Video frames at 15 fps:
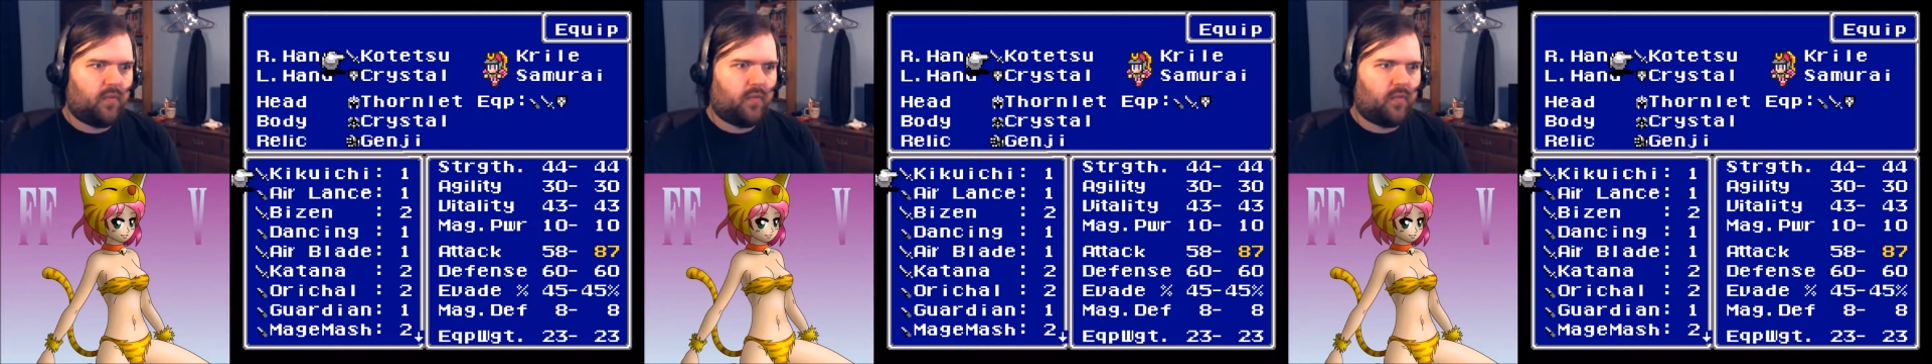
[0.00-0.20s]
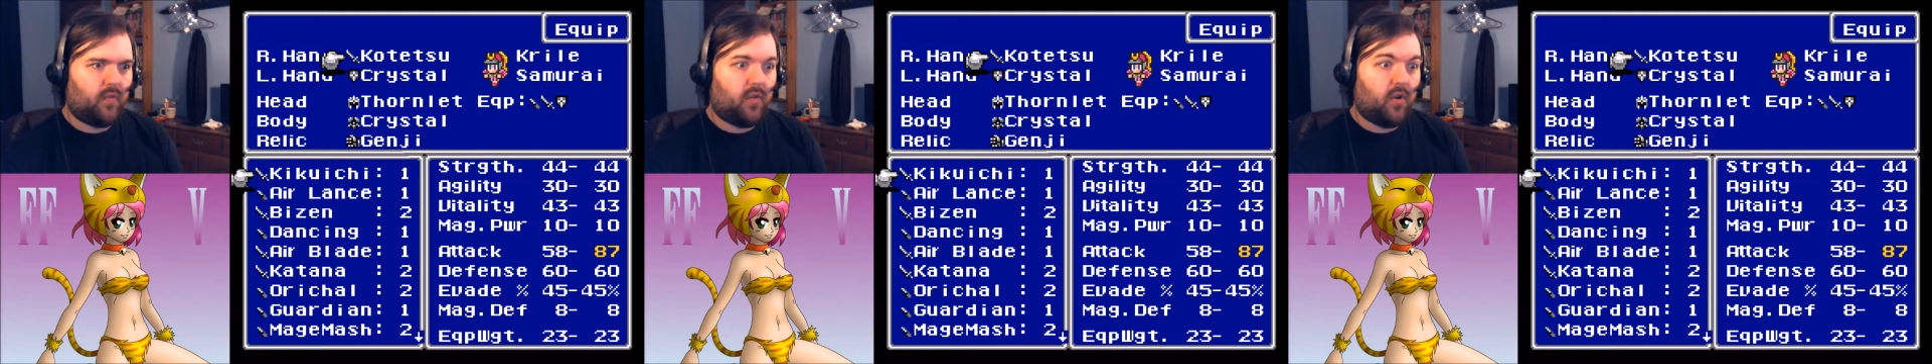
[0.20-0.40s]

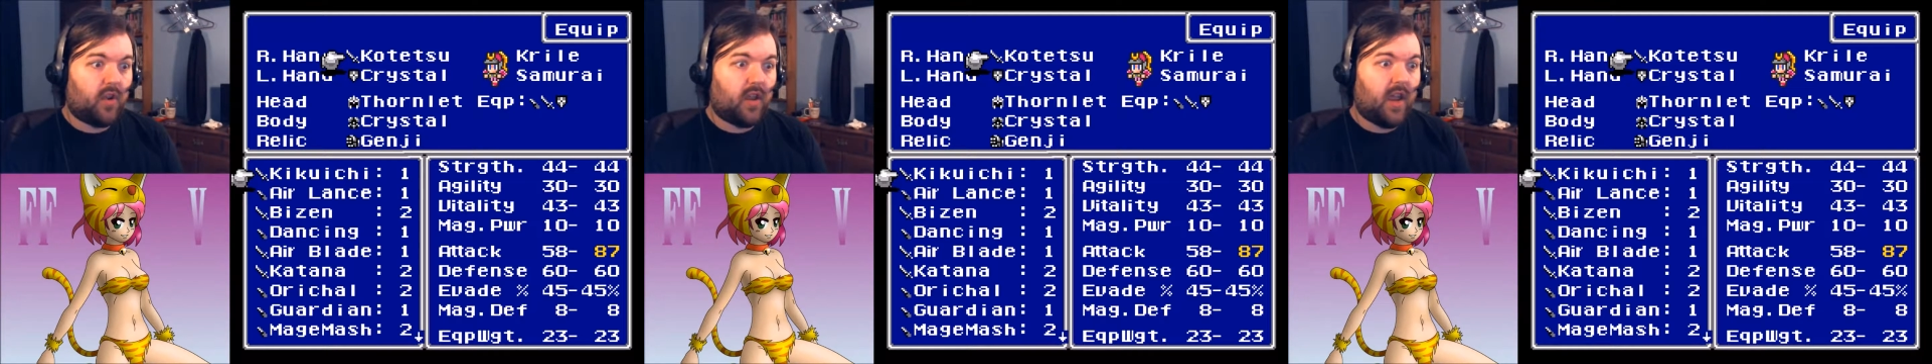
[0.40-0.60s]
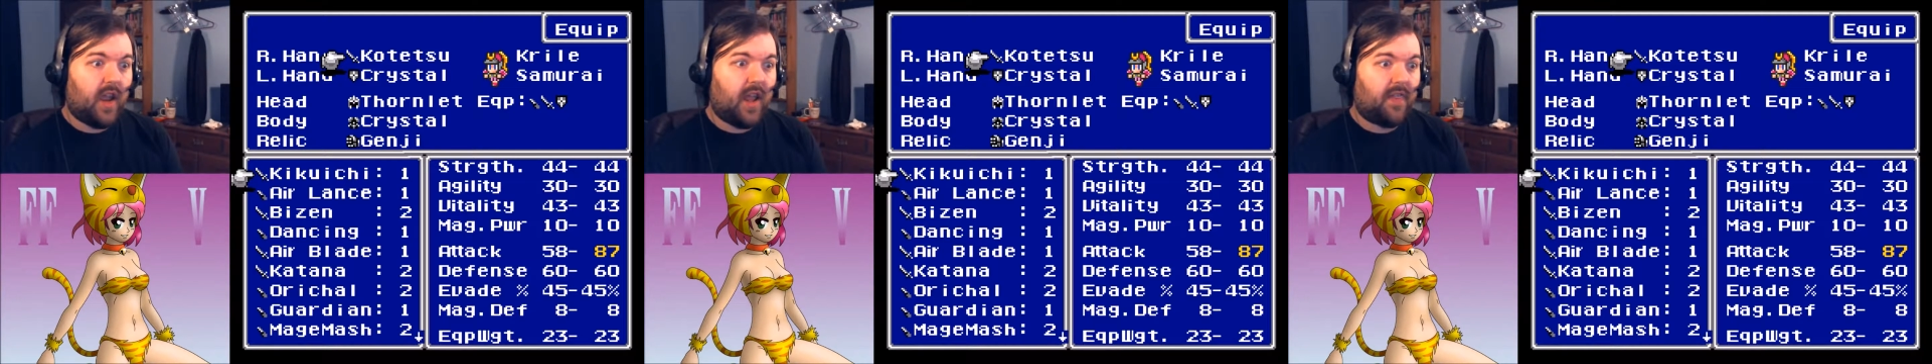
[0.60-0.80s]

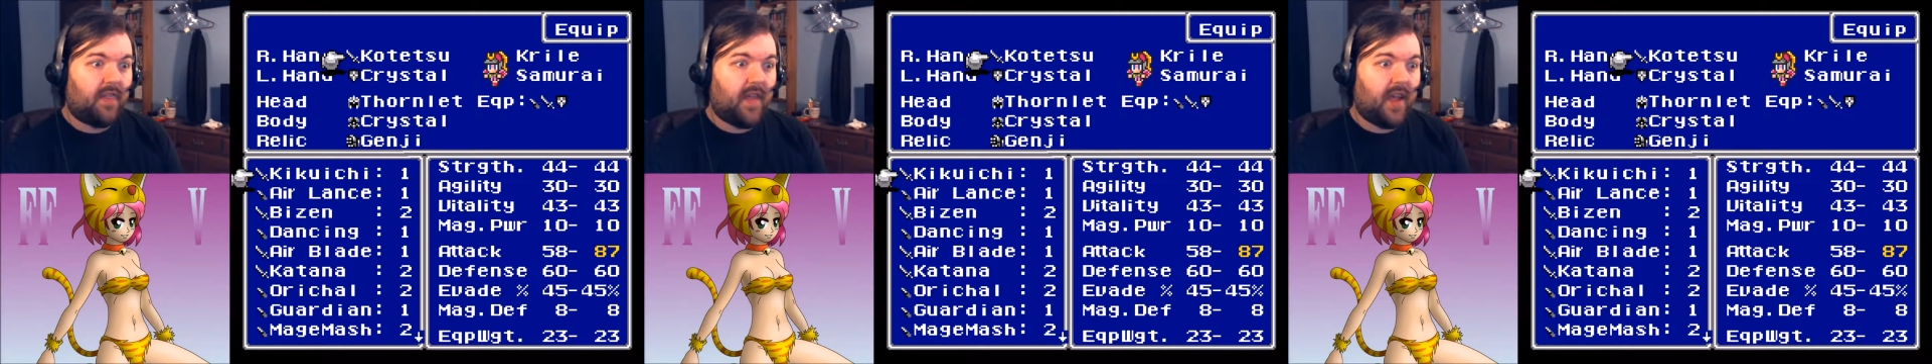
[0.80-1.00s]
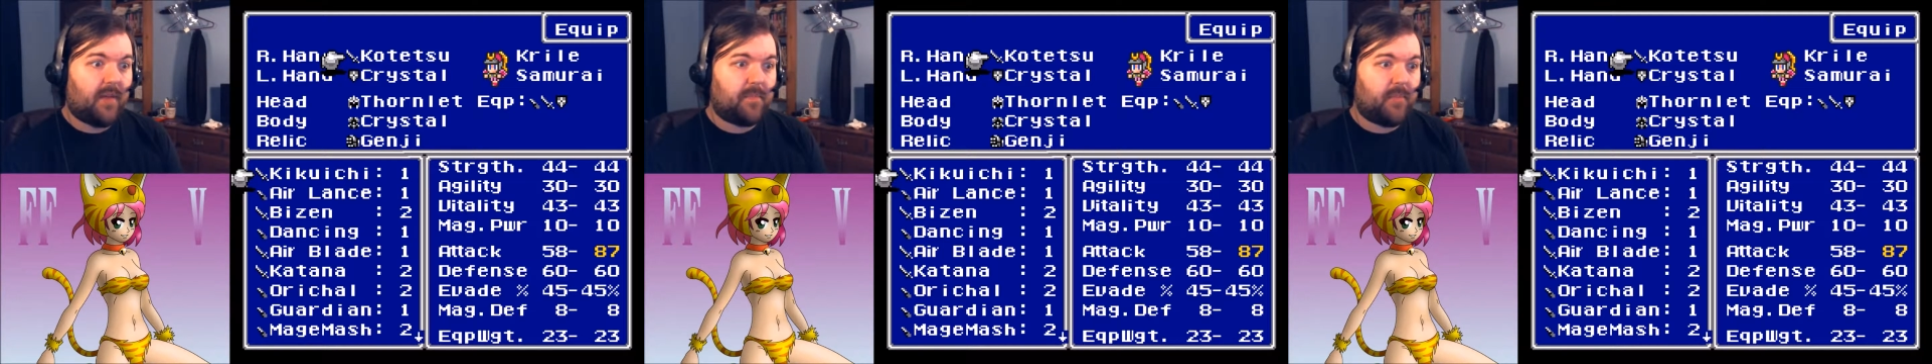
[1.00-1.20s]
Look at
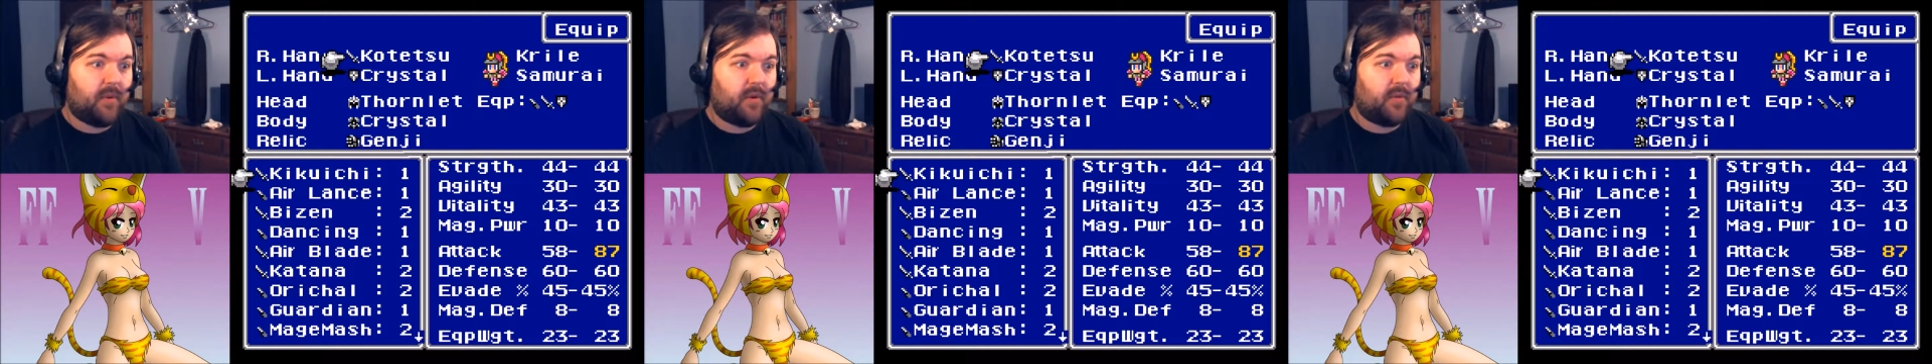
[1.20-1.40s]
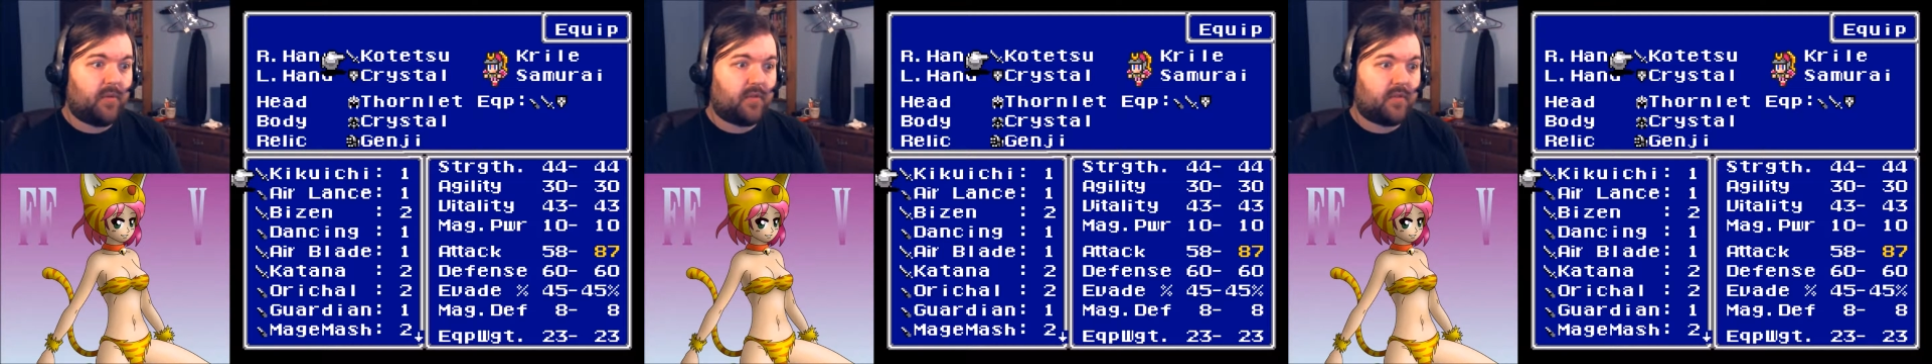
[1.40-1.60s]
that
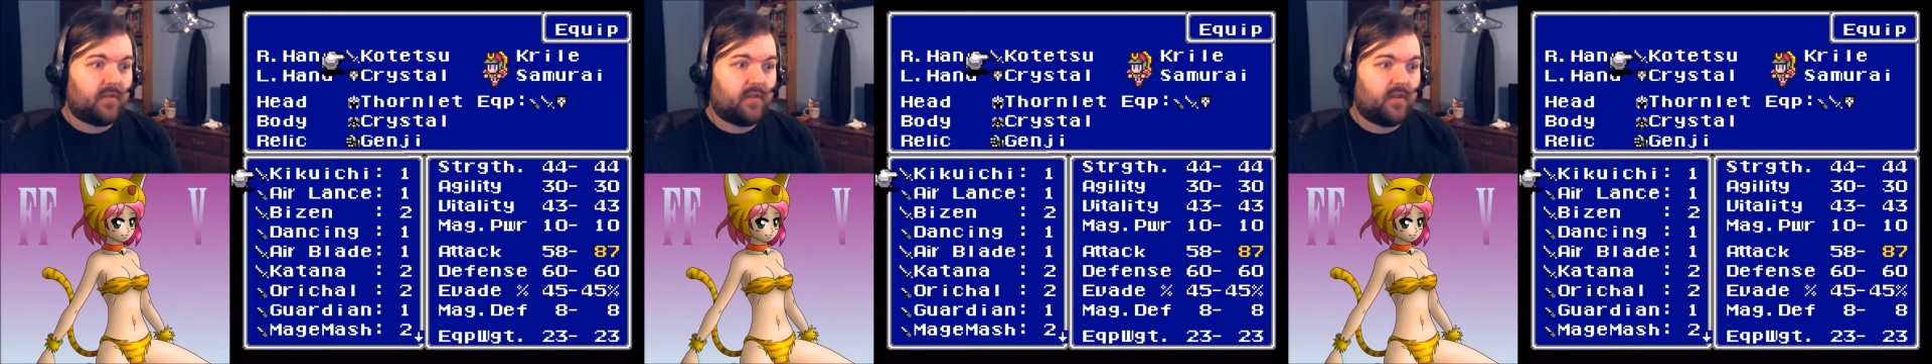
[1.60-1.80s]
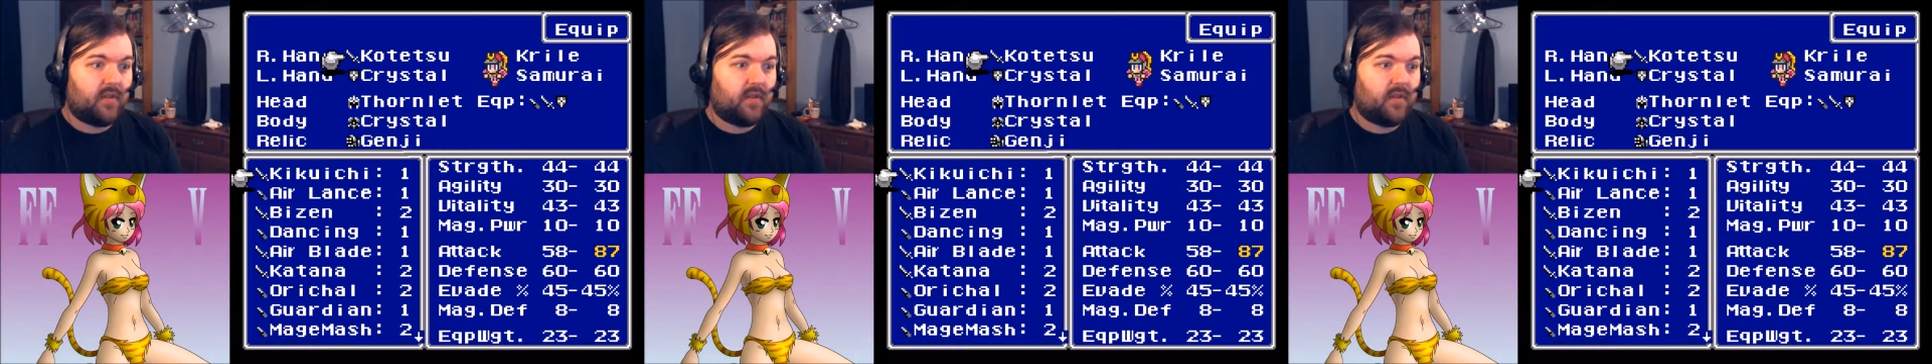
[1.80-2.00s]
boost.